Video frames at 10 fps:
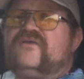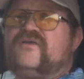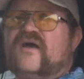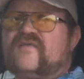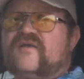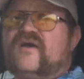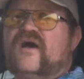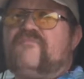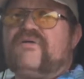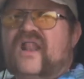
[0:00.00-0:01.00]
doesn't
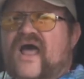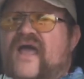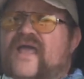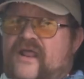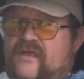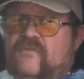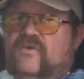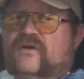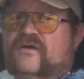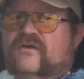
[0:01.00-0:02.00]
apply anymore.